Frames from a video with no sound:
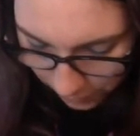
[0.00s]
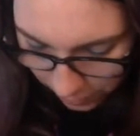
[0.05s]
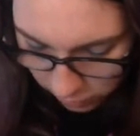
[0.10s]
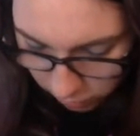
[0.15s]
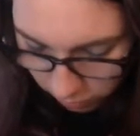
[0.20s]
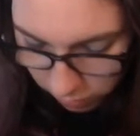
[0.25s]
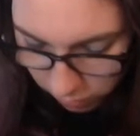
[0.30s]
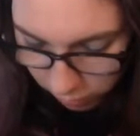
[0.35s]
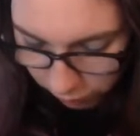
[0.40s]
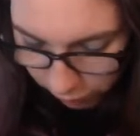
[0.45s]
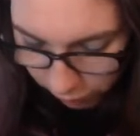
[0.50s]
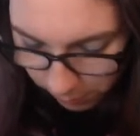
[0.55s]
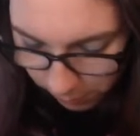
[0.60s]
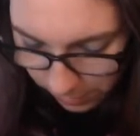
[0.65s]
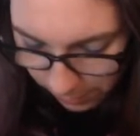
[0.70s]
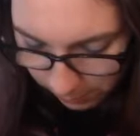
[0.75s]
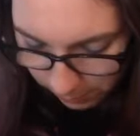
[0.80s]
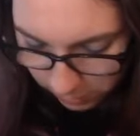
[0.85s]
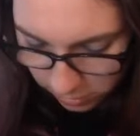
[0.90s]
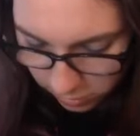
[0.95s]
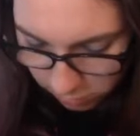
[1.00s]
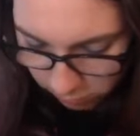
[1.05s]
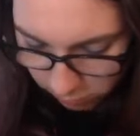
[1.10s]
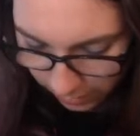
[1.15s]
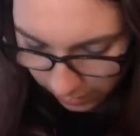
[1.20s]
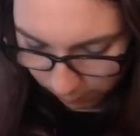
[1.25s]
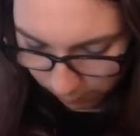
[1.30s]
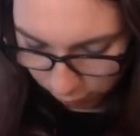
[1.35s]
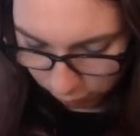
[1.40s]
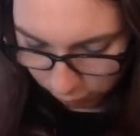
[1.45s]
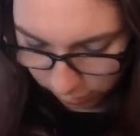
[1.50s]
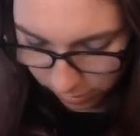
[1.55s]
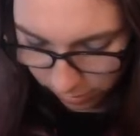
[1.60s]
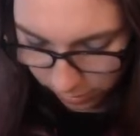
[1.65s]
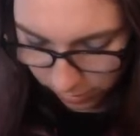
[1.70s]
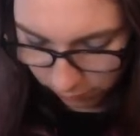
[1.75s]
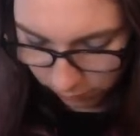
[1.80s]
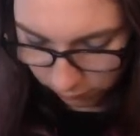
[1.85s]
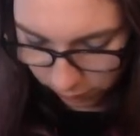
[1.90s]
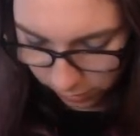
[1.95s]
don't know if I'll be able to do like a
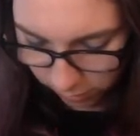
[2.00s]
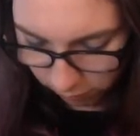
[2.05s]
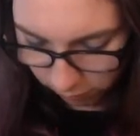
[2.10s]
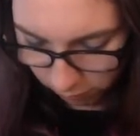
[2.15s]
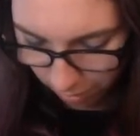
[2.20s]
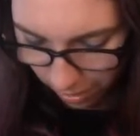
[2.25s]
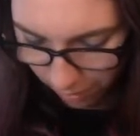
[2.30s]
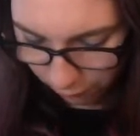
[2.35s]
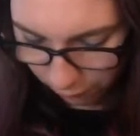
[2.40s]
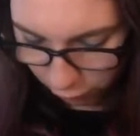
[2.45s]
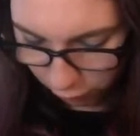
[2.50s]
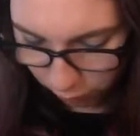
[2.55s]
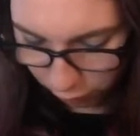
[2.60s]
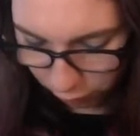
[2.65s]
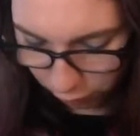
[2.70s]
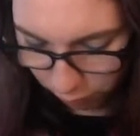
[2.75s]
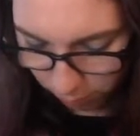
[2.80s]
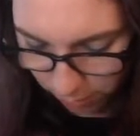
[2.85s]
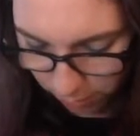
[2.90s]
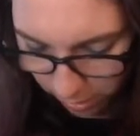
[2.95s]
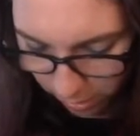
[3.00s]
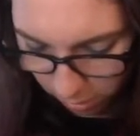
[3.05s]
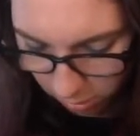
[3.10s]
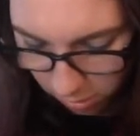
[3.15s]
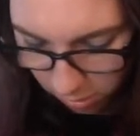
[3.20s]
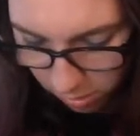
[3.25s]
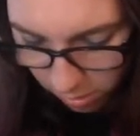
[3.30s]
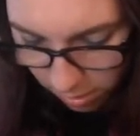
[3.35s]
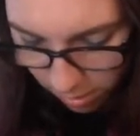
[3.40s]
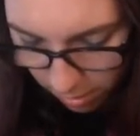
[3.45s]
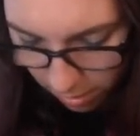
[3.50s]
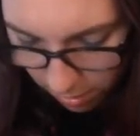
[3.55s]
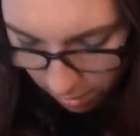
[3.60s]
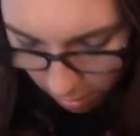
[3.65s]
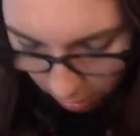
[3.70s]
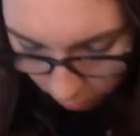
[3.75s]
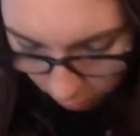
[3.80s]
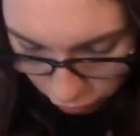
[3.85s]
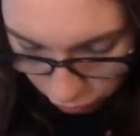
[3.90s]
pre-video live or a premiere. I'll